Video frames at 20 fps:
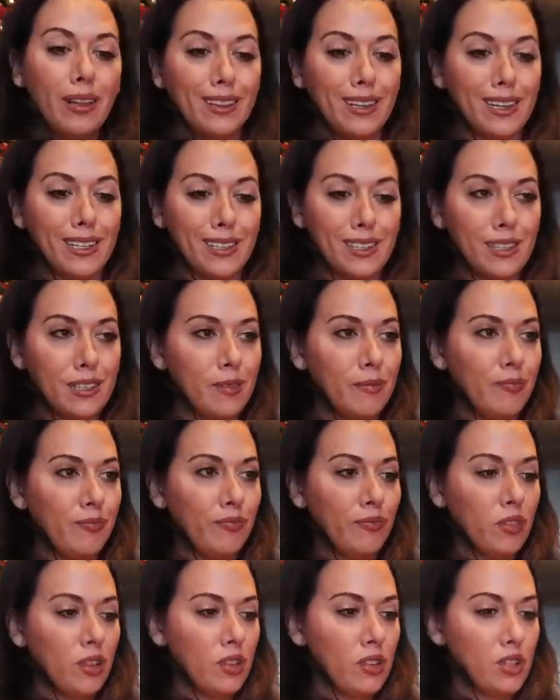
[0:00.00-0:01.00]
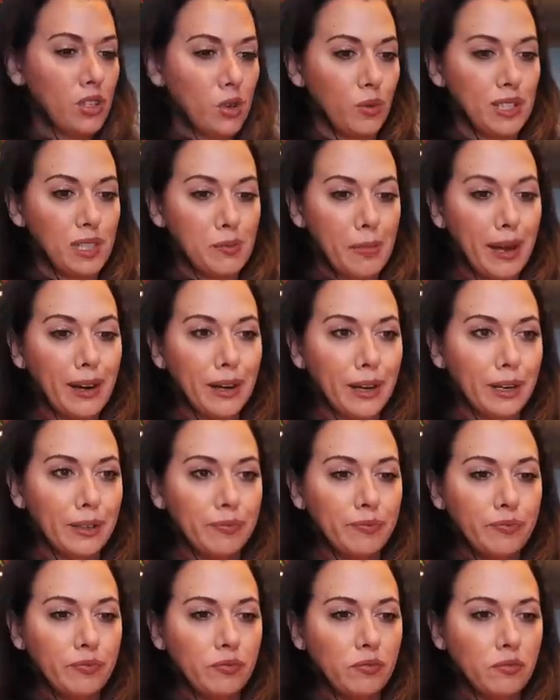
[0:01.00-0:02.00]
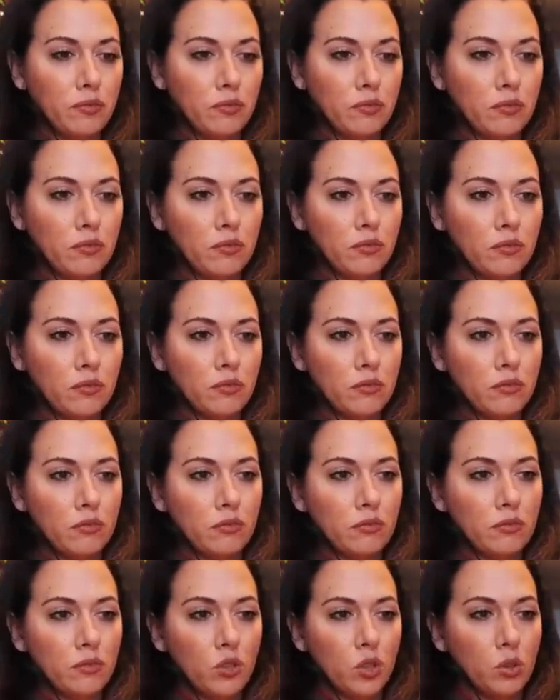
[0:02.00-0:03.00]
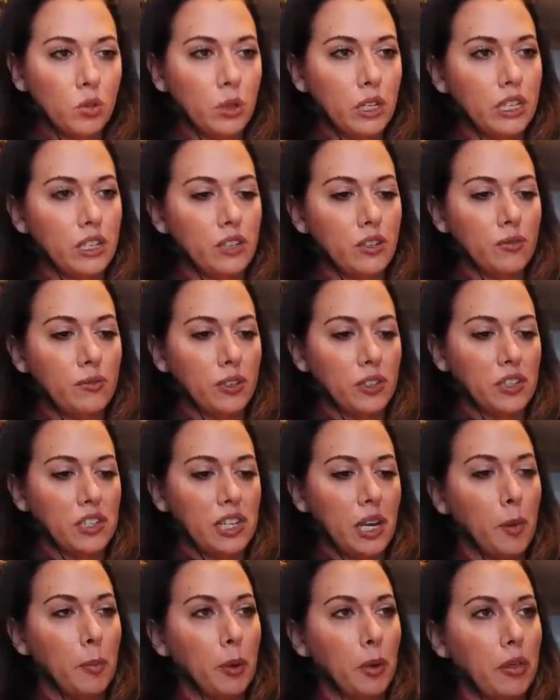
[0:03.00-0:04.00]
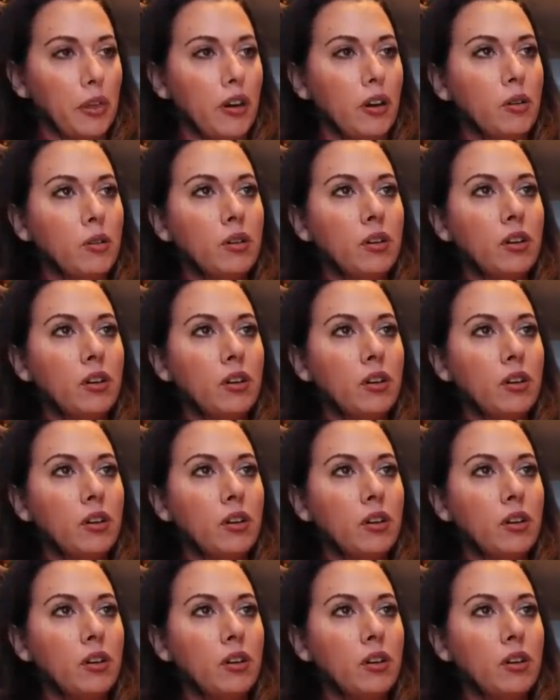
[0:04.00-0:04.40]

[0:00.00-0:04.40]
on this, so it's better. Ooh, he doesn't feel stable though. All